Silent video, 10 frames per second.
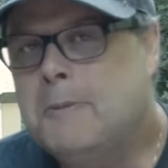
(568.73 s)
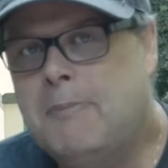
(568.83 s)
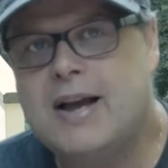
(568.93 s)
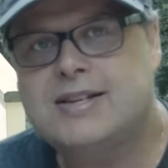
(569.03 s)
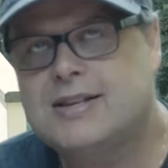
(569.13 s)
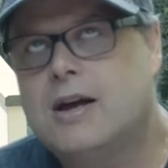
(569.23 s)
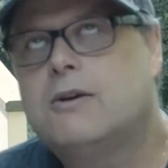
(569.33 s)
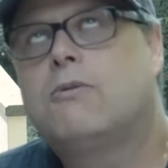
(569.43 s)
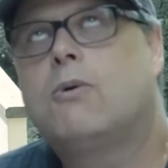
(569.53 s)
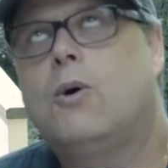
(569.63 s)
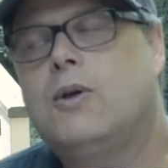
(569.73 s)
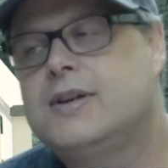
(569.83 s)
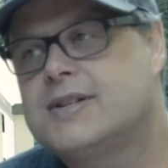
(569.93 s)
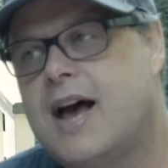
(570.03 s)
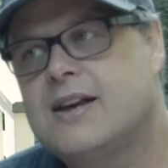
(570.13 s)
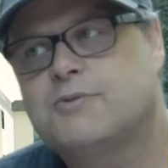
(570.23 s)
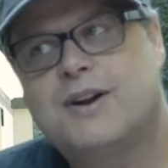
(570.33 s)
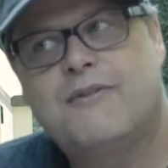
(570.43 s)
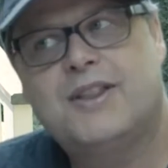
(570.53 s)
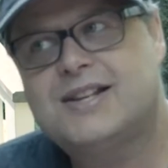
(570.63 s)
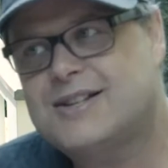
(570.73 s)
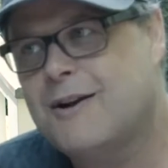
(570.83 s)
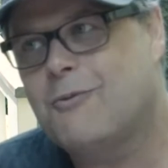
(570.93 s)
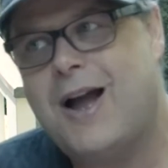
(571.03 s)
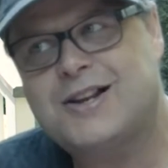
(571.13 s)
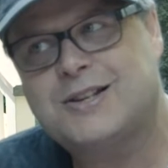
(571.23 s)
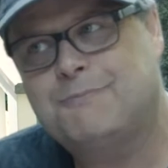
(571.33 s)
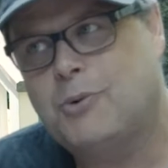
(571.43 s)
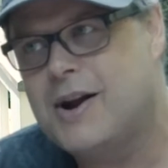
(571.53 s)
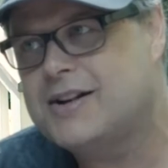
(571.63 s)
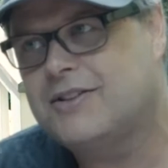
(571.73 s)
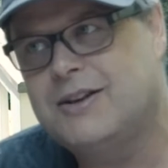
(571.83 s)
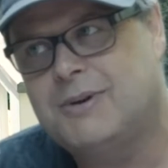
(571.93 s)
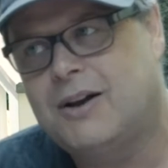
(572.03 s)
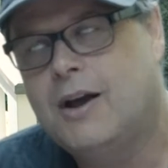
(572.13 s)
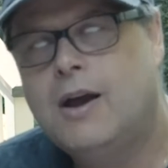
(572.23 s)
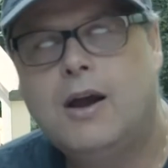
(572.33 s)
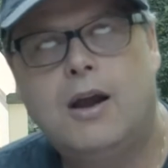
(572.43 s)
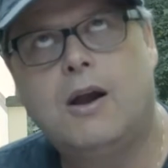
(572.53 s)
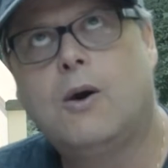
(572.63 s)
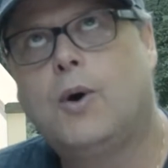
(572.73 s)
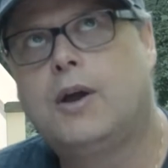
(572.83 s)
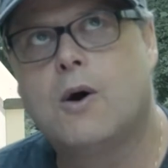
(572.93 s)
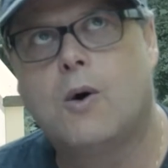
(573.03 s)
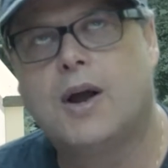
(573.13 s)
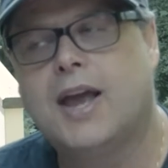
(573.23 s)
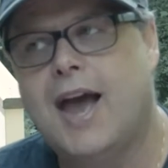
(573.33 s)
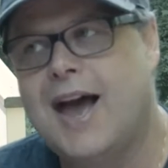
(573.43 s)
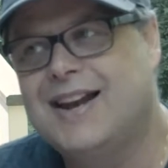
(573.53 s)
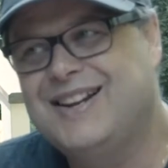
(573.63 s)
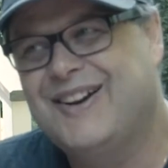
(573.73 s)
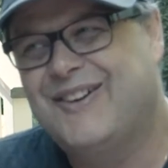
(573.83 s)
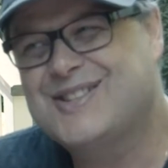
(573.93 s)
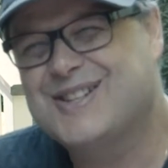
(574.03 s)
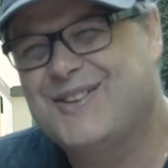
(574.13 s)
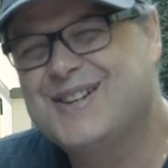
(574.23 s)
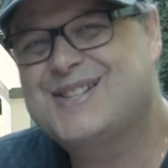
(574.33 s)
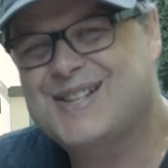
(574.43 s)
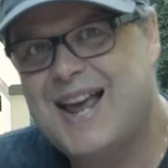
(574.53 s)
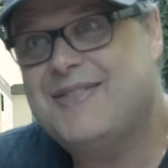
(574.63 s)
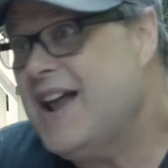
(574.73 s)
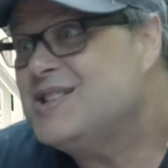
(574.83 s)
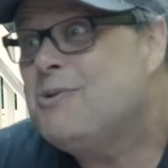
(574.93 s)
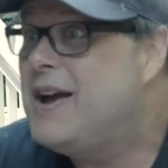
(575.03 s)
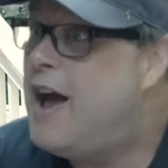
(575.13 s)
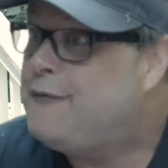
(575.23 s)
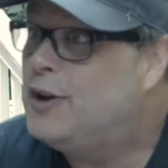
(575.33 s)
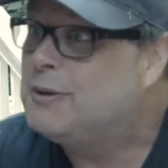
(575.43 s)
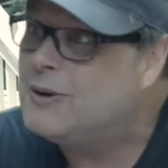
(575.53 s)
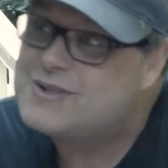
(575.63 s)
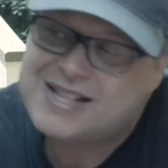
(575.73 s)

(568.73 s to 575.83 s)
My son will roll his eyes whenever they start waxing poetically about, here we go again, So and that's the way I felt about